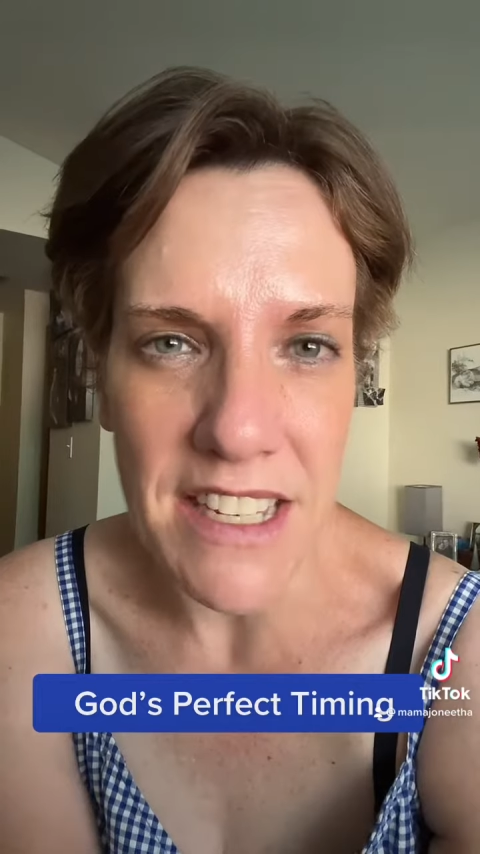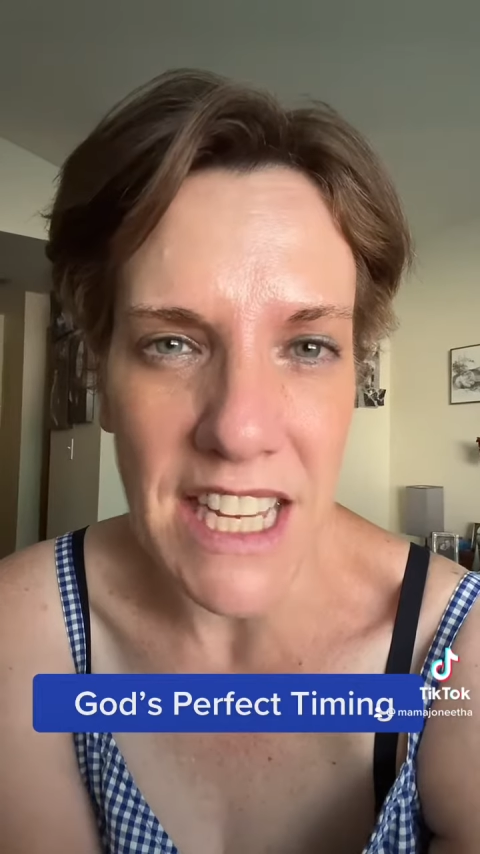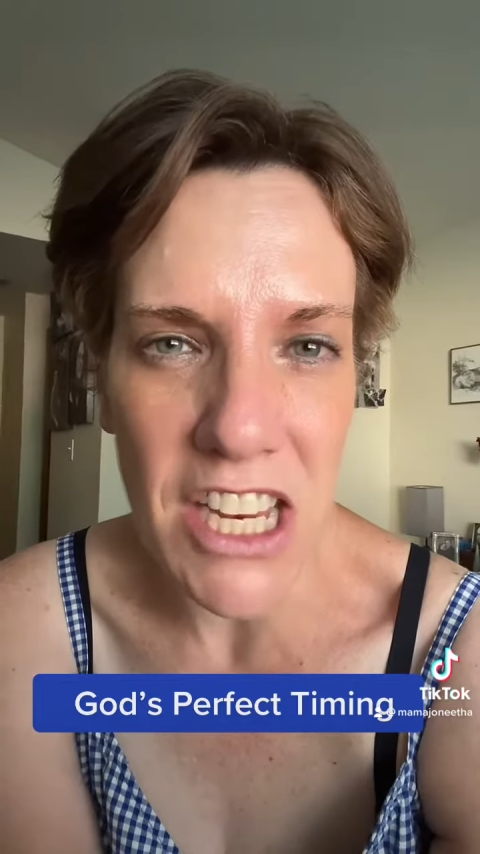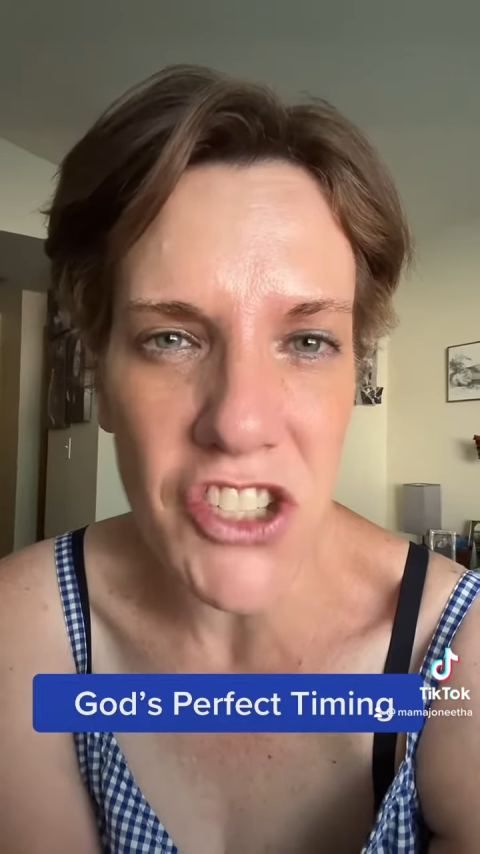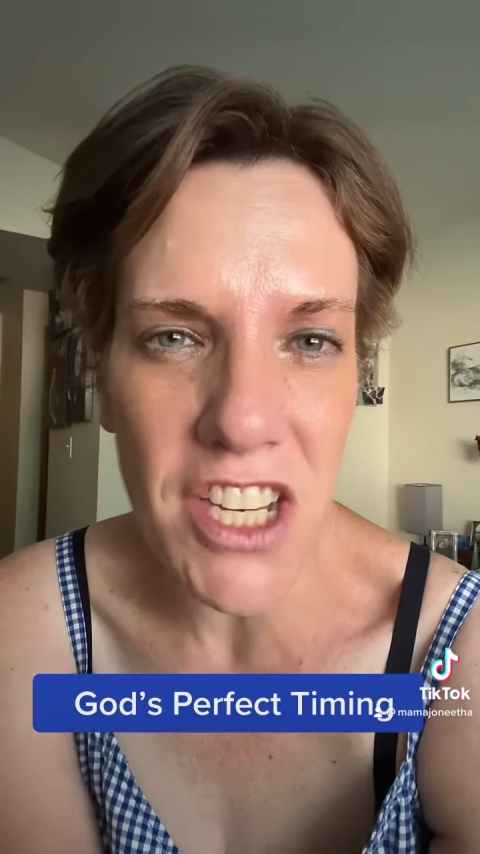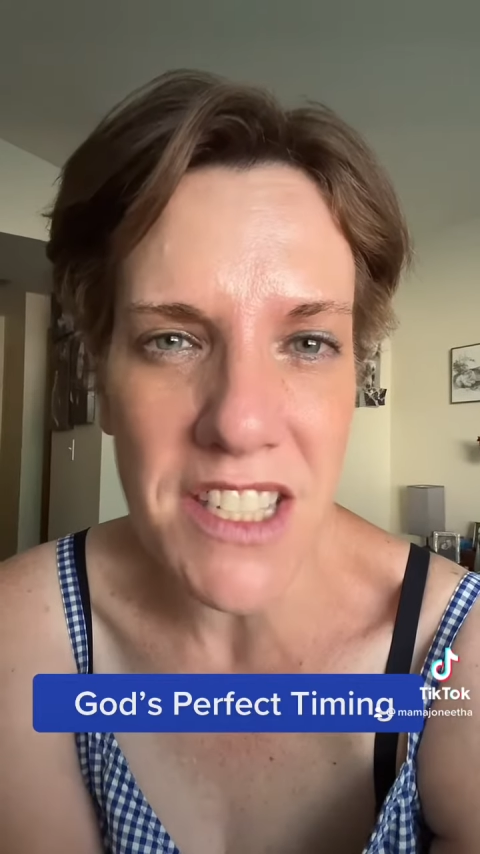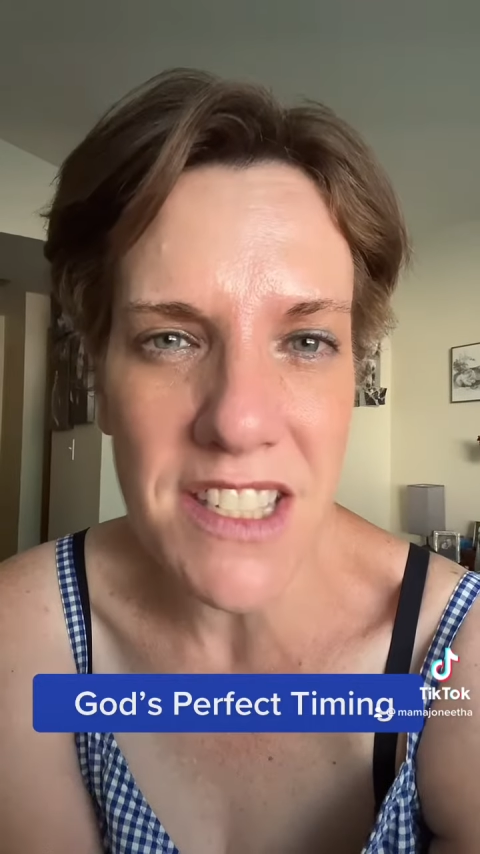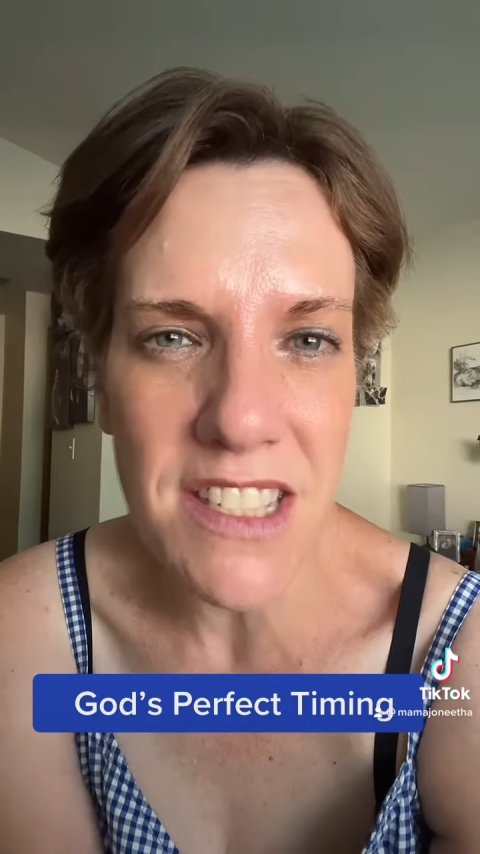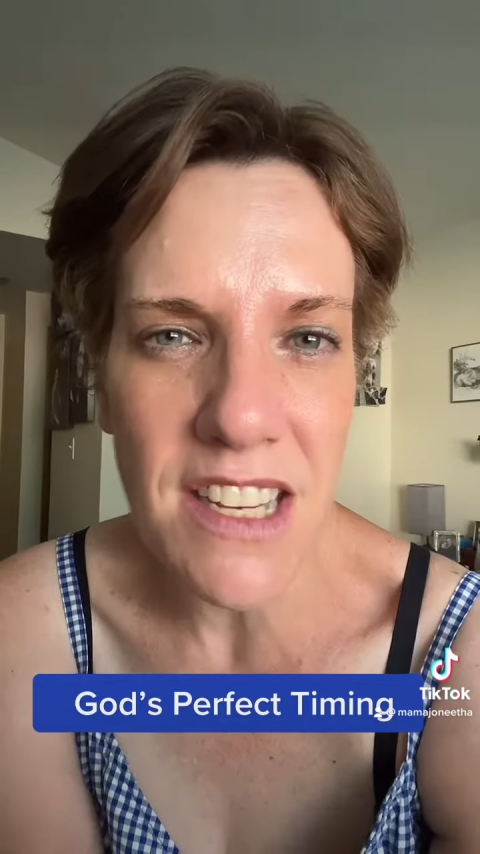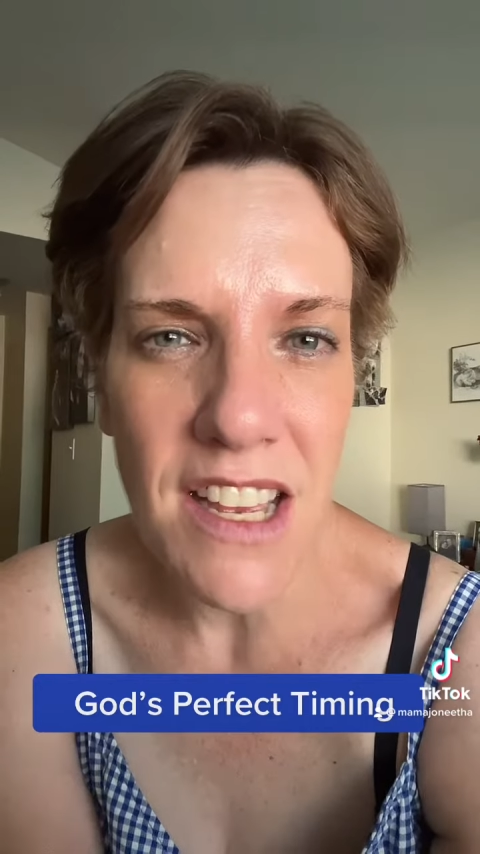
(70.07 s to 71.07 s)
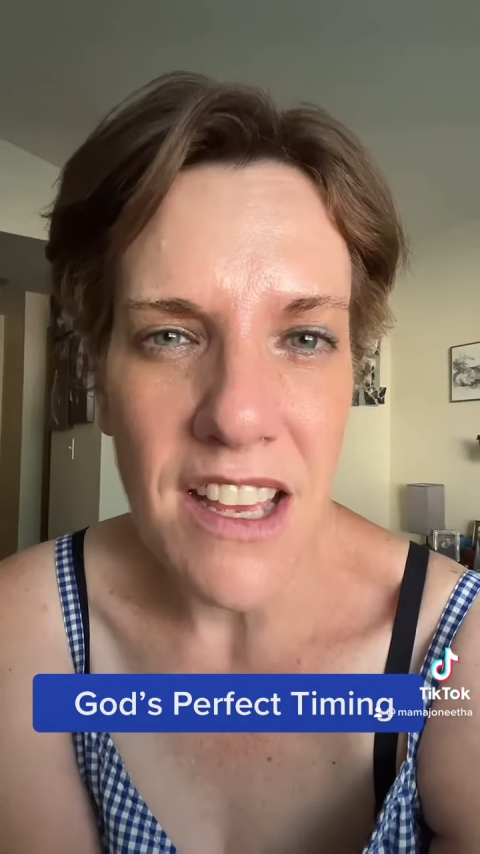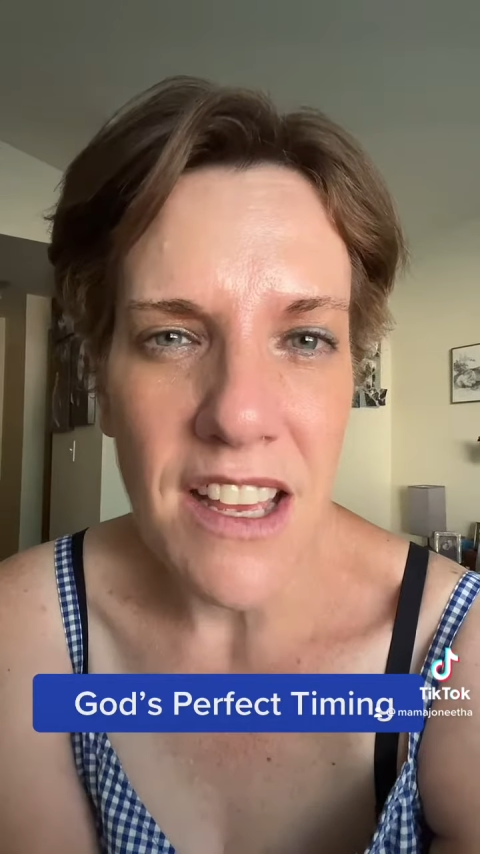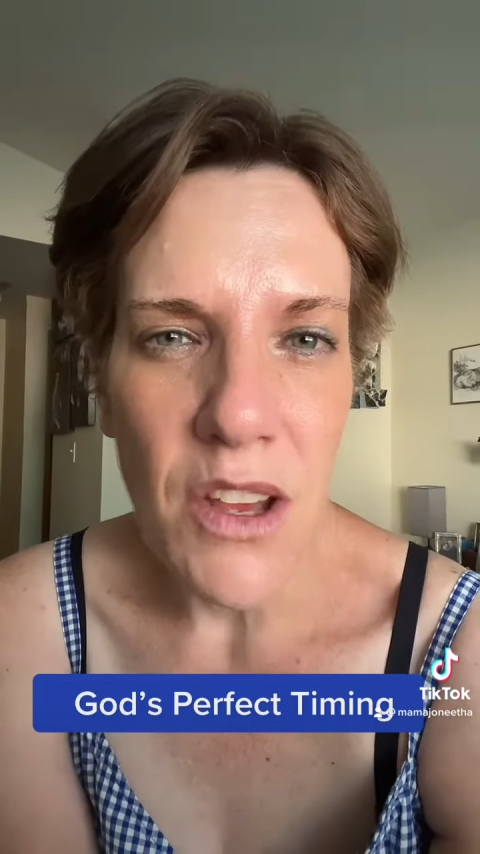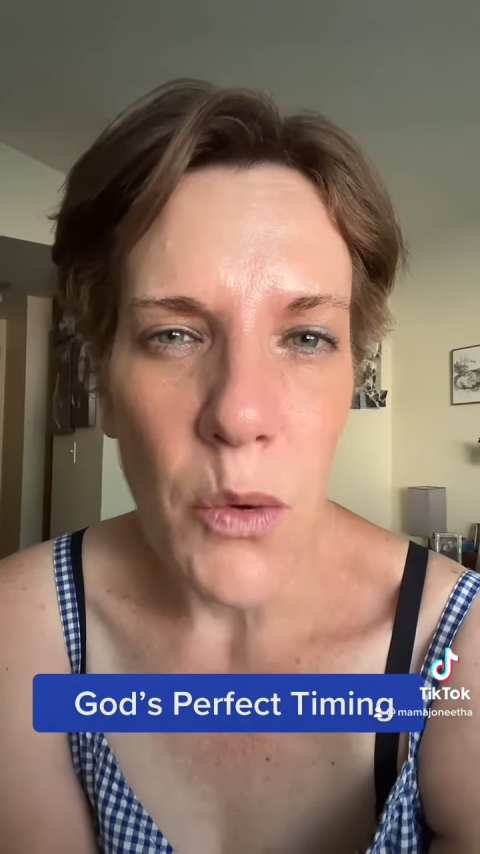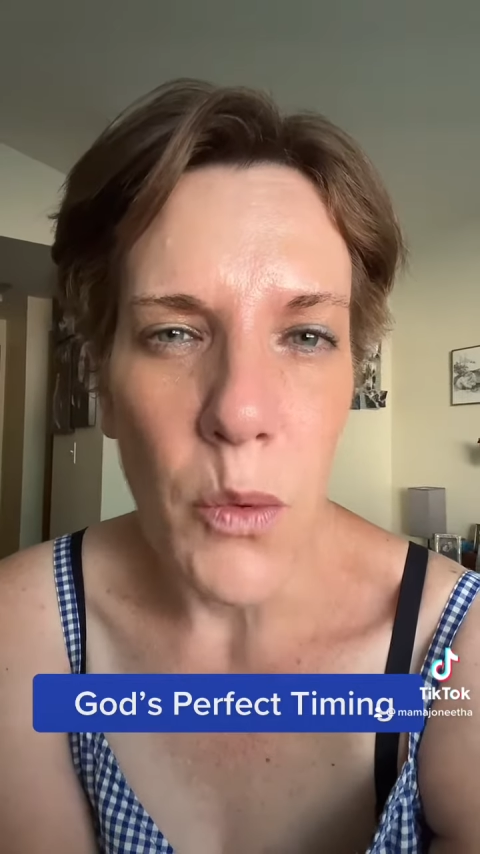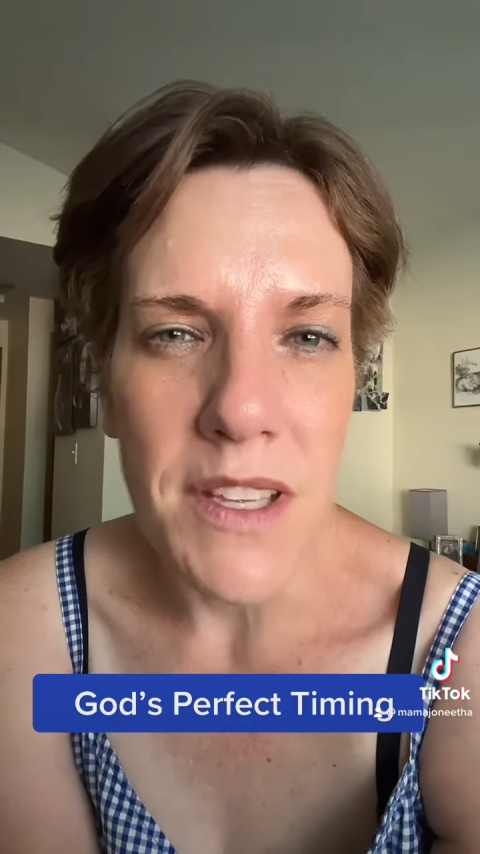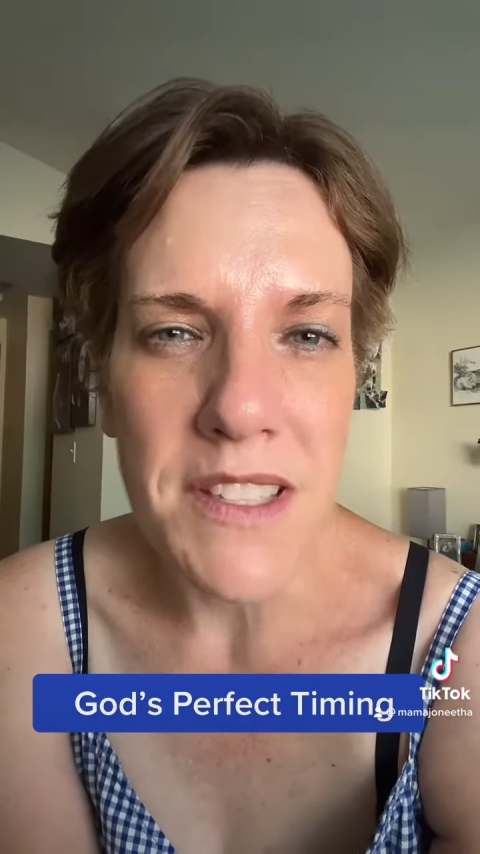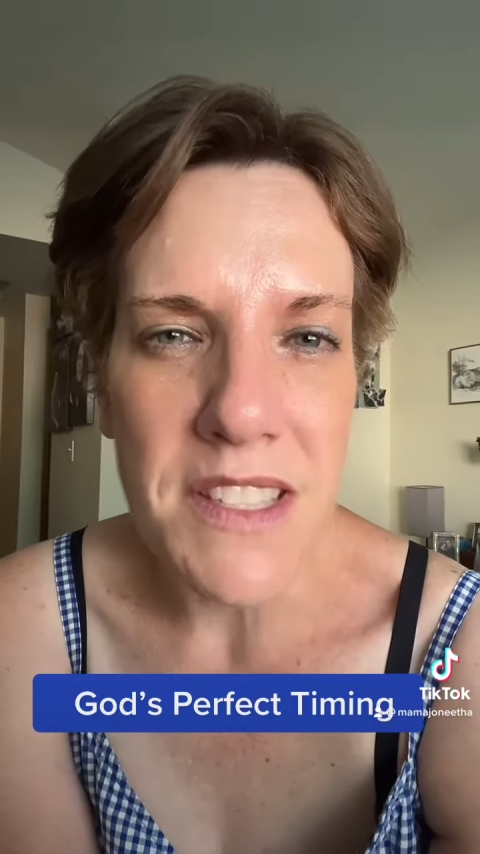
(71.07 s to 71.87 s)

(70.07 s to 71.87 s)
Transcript: He just was